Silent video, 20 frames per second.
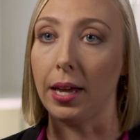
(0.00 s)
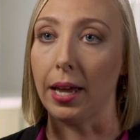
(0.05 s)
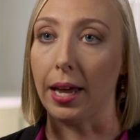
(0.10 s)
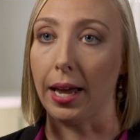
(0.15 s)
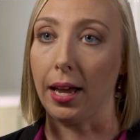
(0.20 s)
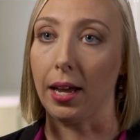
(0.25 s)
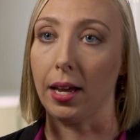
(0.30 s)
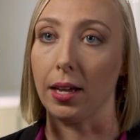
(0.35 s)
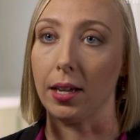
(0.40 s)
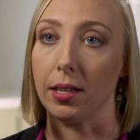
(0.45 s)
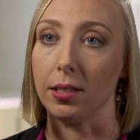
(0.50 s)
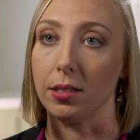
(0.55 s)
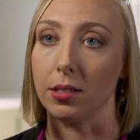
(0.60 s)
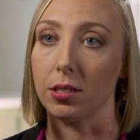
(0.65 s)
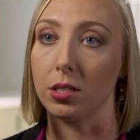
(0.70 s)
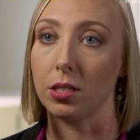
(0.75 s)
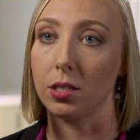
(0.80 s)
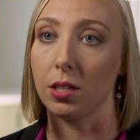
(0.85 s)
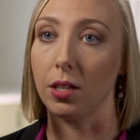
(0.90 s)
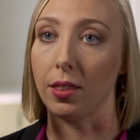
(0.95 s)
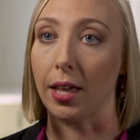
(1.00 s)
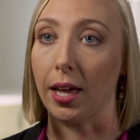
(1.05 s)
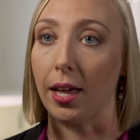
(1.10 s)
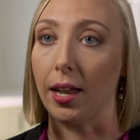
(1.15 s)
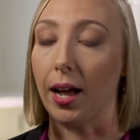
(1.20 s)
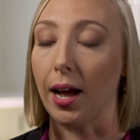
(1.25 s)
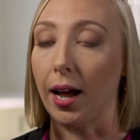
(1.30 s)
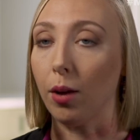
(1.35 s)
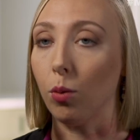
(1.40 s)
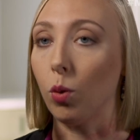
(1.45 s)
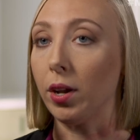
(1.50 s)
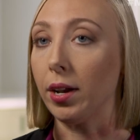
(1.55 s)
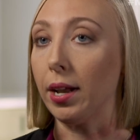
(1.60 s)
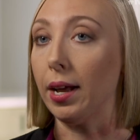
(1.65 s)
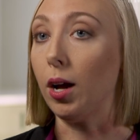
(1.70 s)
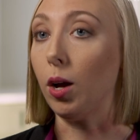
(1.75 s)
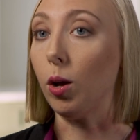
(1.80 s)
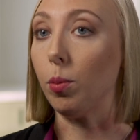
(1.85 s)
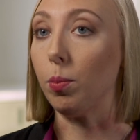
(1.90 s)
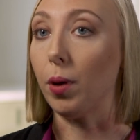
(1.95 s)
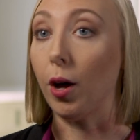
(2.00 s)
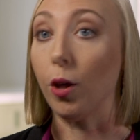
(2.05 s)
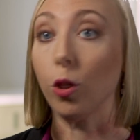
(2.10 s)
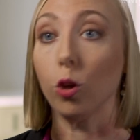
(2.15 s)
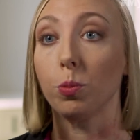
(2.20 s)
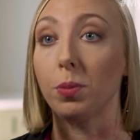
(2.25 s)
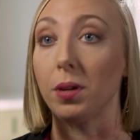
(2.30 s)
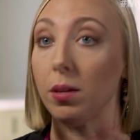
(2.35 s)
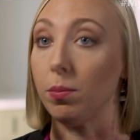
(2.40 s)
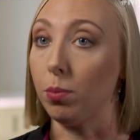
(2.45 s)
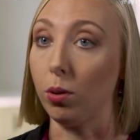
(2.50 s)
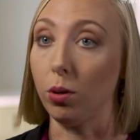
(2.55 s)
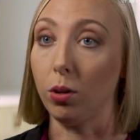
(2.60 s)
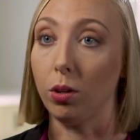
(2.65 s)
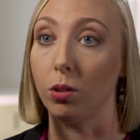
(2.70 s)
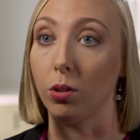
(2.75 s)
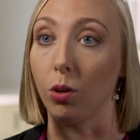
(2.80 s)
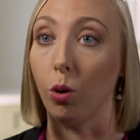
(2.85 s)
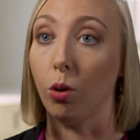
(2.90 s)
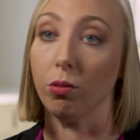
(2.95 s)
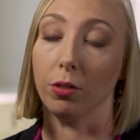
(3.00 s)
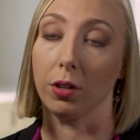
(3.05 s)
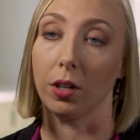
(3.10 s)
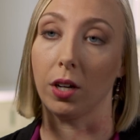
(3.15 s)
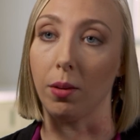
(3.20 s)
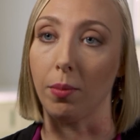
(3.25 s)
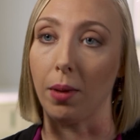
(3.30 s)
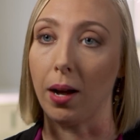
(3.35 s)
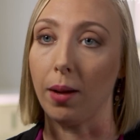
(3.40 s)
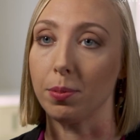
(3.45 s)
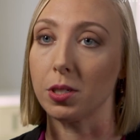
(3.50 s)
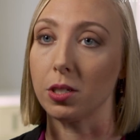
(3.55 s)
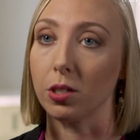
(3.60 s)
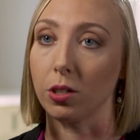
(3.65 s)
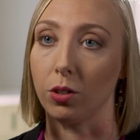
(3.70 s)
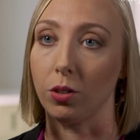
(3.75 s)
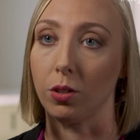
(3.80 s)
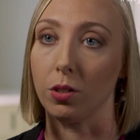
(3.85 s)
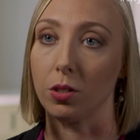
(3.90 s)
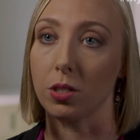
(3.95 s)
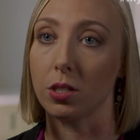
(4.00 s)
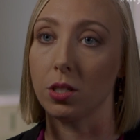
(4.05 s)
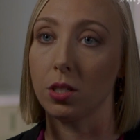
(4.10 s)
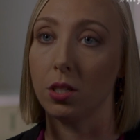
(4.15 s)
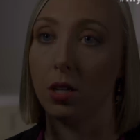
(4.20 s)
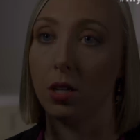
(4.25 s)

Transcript: and that I want to help other people overcome obstacles.